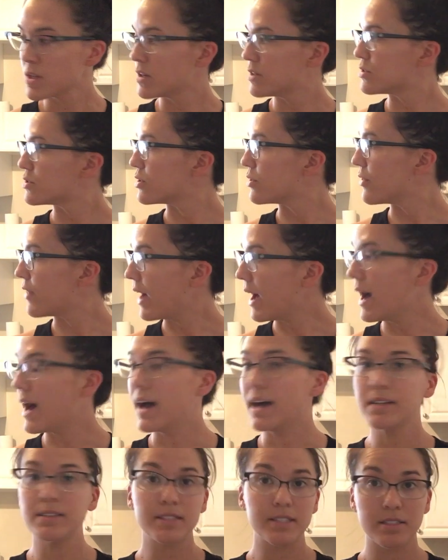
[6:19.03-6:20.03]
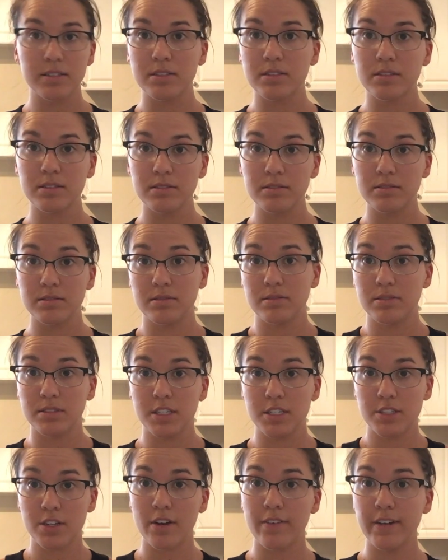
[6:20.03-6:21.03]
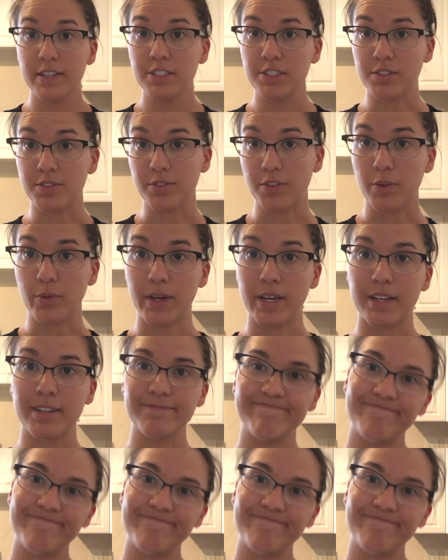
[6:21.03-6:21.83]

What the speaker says: So that is our veggies for the week.